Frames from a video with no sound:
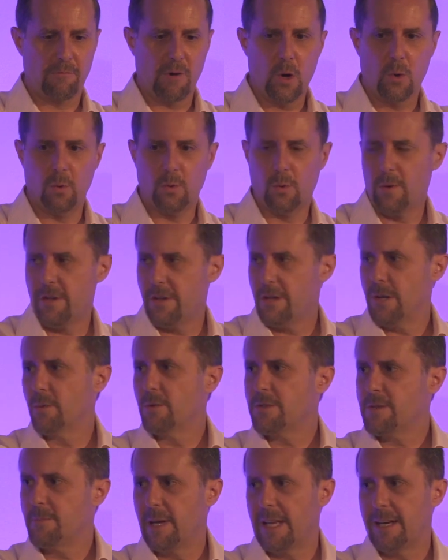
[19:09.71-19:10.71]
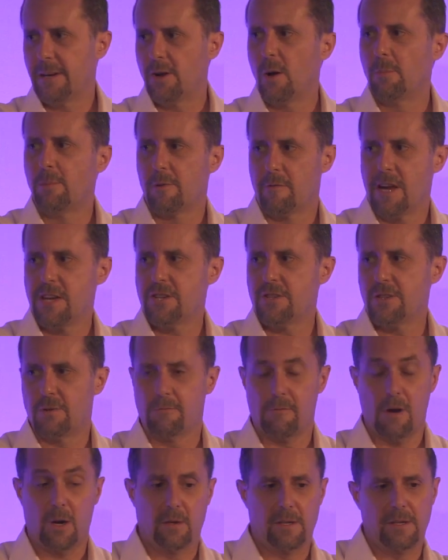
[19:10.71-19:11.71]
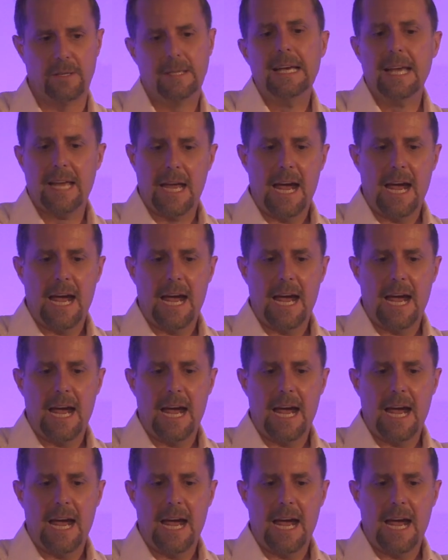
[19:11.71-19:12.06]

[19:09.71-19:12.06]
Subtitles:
role or whether you want to be in an operational role, and